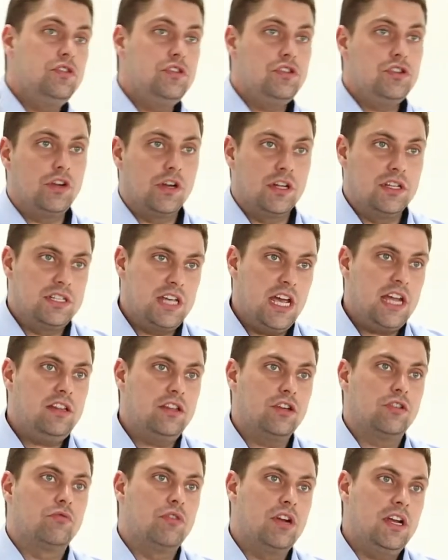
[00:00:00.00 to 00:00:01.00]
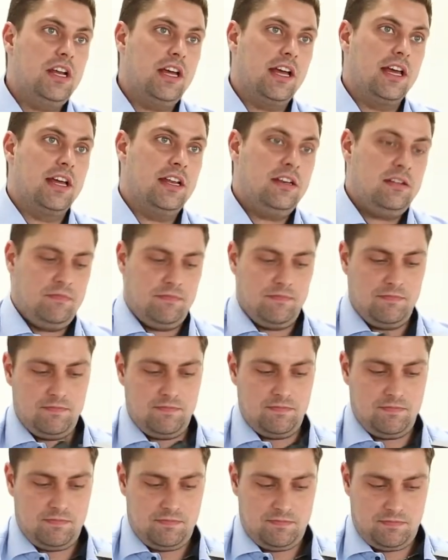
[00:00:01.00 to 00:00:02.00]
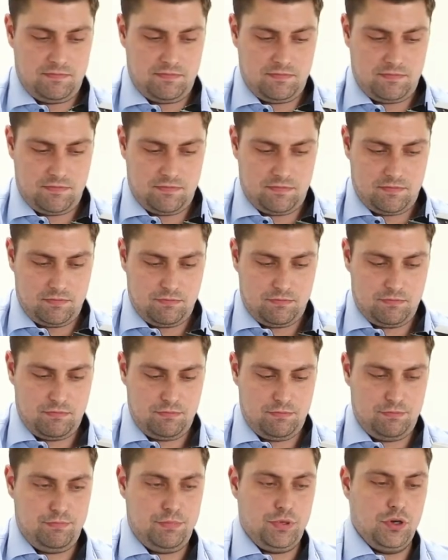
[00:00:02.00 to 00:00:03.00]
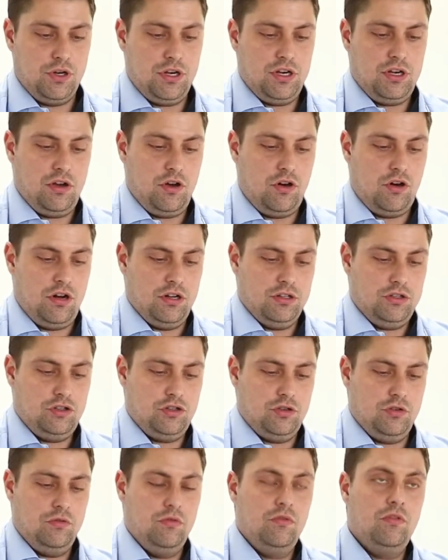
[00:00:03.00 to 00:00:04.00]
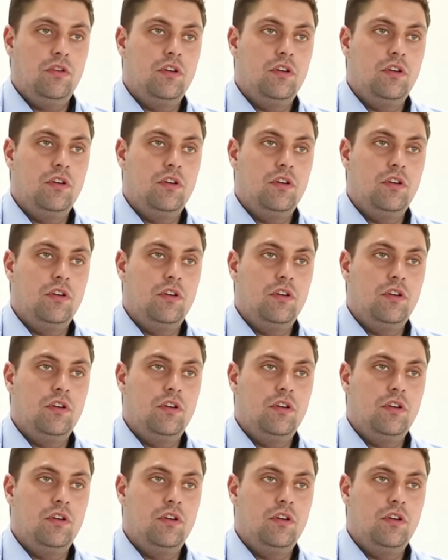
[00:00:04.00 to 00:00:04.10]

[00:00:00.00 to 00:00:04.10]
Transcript: you can take the grid again, put it onto